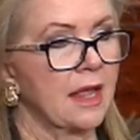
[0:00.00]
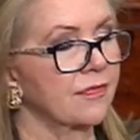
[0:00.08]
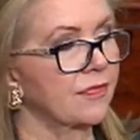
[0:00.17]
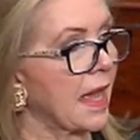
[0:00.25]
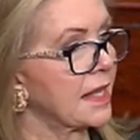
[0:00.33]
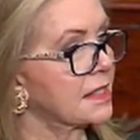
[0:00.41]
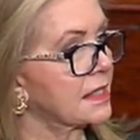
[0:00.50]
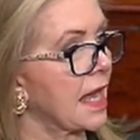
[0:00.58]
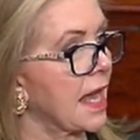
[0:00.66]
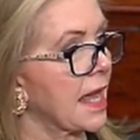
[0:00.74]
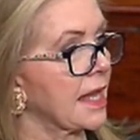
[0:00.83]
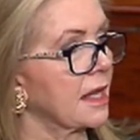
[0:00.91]
they
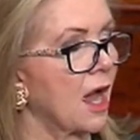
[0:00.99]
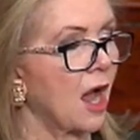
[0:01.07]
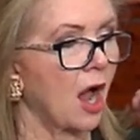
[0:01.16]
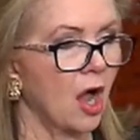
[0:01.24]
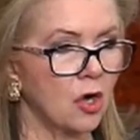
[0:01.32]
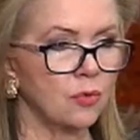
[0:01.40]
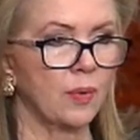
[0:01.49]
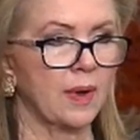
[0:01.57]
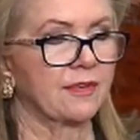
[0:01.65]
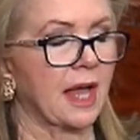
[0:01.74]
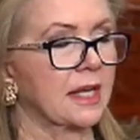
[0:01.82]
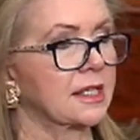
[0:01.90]
say, oh,
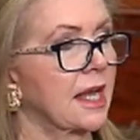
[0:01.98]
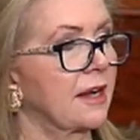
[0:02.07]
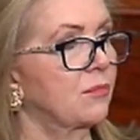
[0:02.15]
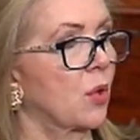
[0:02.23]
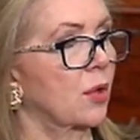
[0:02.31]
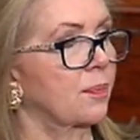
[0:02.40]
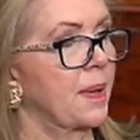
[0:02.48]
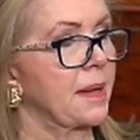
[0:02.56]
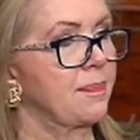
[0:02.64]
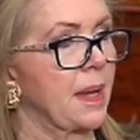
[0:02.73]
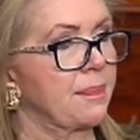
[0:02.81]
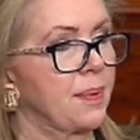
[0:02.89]
we've got to have more
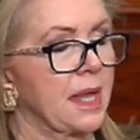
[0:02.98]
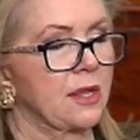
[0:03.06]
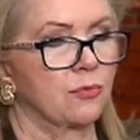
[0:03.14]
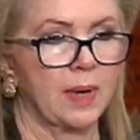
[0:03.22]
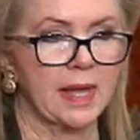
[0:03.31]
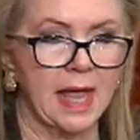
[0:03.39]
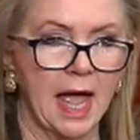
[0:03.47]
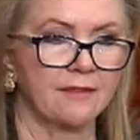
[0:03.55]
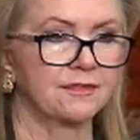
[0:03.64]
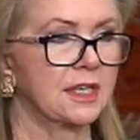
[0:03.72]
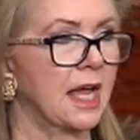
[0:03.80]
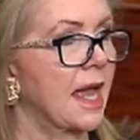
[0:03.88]
PPP. We
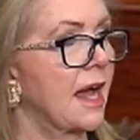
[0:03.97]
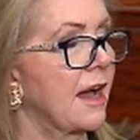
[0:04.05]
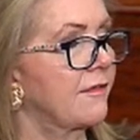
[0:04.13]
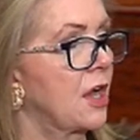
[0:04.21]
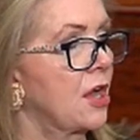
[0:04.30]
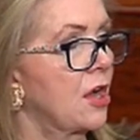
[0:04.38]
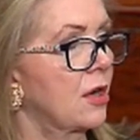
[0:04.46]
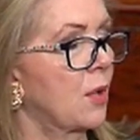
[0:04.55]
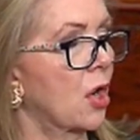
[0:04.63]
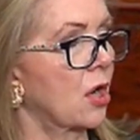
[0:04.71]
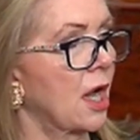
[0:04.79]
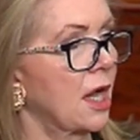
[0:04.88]
have to have
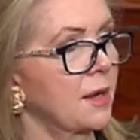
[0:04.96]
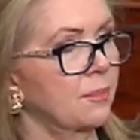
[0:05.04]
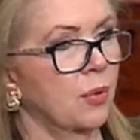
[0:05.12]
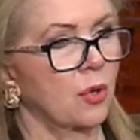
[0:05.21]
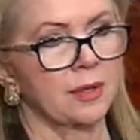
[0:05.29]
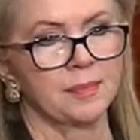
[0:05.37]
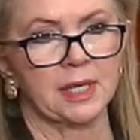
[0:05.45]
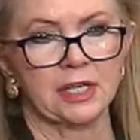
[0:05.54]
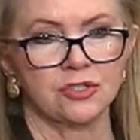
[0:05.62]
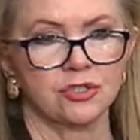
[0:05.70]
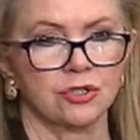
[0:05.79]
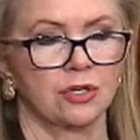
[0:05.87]
more unemployment
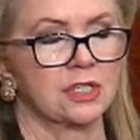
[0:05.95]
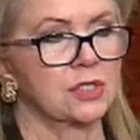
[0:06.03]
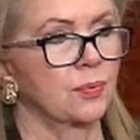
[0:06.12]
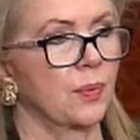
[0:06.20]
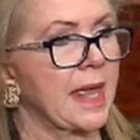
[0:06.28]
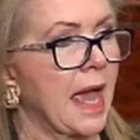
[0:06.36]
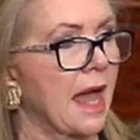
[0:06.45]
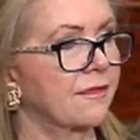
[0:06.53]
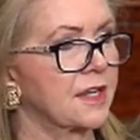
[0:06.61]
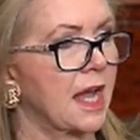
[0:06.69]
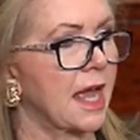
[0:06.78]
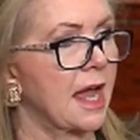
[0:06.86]
insurance. We
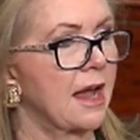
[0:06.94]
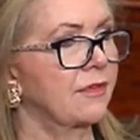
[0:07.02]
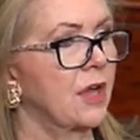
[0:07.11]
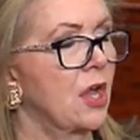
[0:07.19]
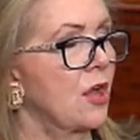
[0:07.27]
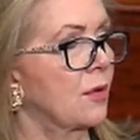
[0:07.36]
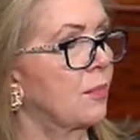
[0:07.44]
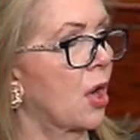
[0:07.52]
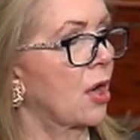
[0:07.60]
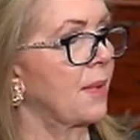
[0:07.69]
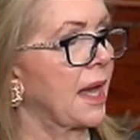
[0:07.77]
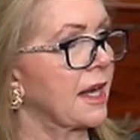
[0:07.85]
have to have
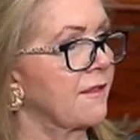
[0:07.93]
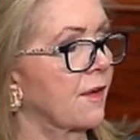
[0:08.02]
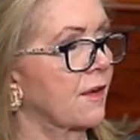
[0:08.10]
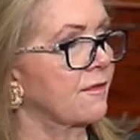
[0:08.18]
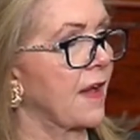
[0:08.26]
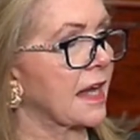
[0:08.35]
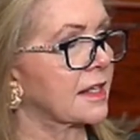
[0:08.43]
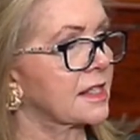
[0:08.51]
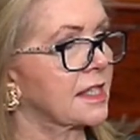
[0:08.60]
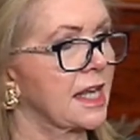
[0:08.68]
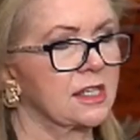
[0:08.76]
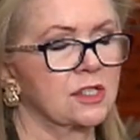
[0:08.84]
more money for
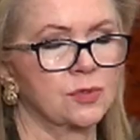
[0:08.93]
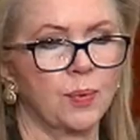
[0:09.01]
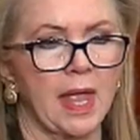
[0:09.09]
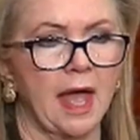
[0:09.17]
vaccines. We